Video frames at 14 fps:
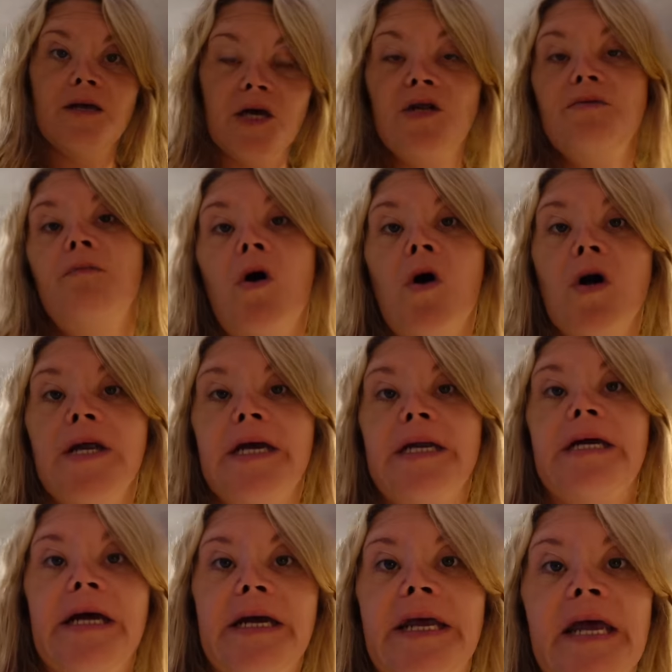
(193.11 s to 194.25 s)
good morning
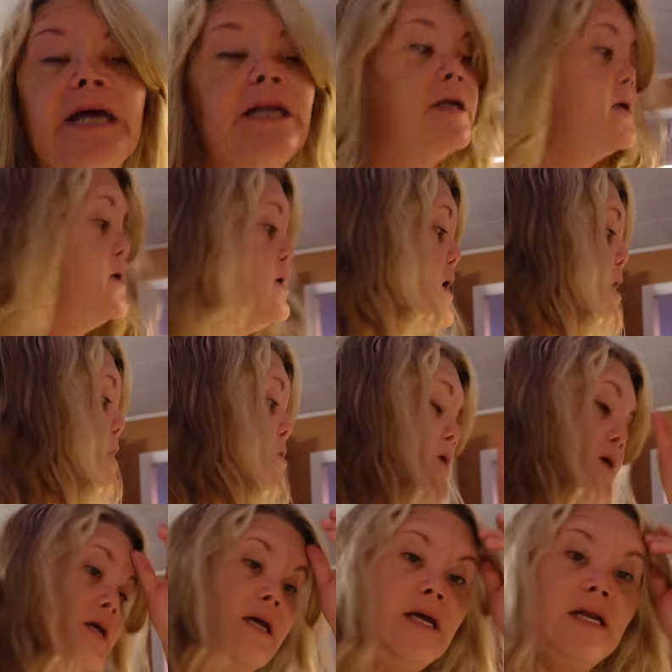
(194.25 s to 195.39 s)
again, y'all.
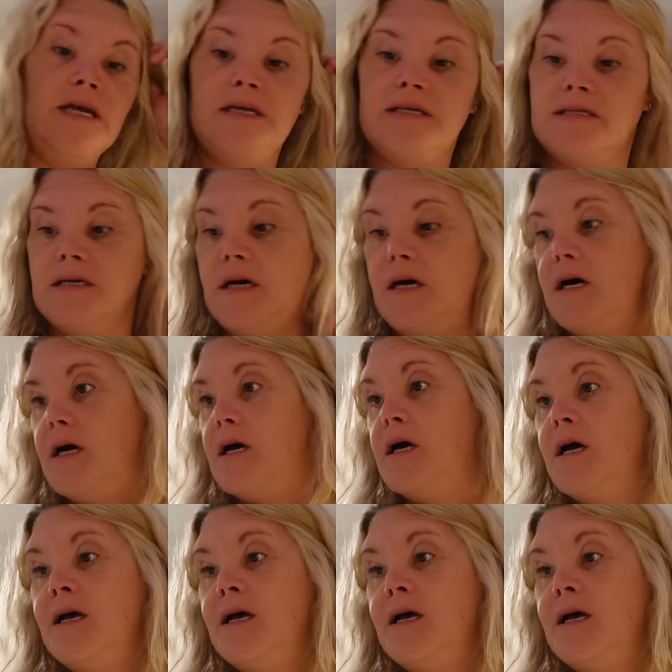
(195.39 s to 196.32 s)
It is uh,